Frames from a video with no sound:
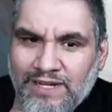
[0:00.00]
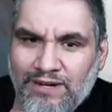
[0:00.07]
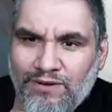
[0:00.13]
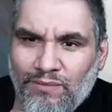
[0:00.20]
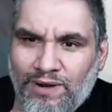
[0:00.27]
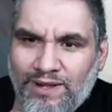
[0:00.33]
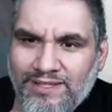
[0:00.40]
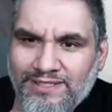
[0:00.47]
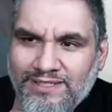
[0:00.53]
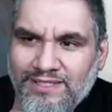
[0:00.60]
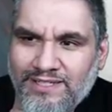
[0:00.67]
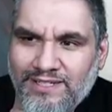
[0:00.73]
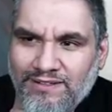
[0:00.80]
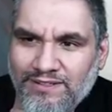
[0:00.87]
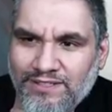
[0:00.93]
I don't know why this
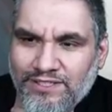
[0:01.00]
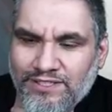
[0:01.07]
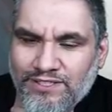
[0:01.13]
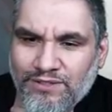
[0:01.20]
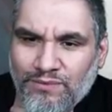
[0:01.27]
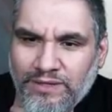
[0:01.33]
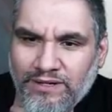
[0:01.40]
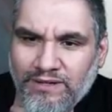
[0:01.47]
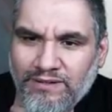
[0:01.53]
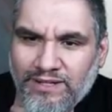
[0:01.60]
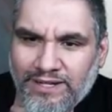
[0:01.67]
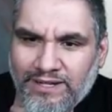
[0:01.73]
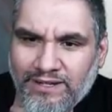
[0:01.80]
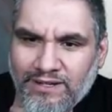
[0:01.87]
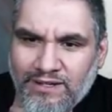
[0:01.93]
is in here. This is so weird.
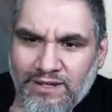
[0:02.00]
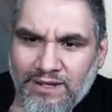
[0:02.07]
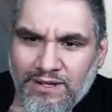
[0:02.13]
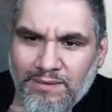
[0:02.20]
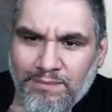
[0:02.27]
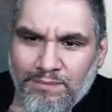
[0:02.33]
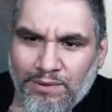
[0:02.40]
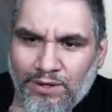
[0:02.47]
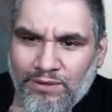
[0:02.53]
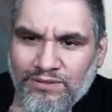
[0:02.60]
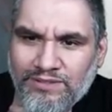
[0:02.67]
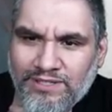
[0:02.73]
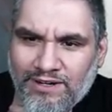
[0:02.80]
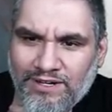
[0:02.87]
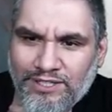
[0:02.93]
Like, it's... put a
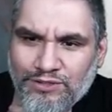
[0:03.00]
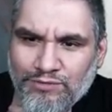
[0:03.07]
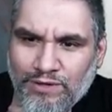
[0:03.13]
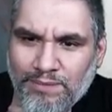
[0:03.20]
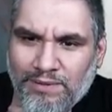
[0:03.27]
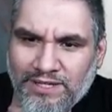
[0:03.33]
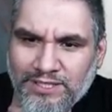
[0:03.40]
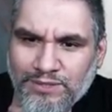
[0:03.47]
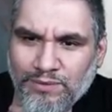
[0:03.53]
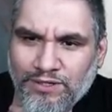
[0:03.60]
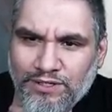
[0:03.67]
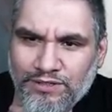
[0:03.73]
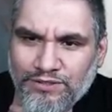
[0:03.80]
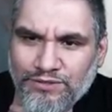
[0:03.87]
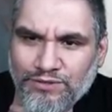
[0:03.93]
little to count of each red
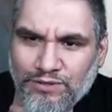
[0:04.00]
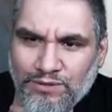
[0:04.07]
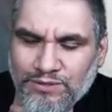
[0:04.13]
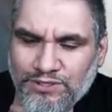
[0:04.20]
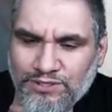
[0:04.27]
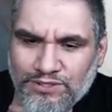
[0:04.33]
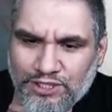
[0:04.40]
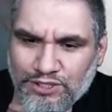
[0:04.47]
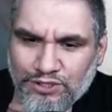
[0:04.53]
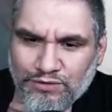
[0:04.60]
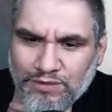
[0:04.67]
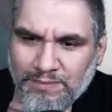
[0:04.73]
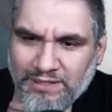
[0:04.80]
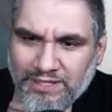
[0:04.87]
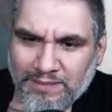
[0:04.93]
planeswalker you control, which is
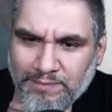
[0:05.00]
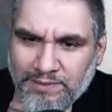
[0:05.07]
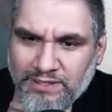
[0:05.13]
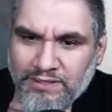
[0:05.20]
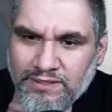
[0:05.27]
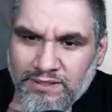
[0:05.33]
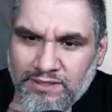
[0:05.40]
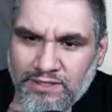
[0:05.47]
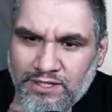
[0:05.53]
extremely limited.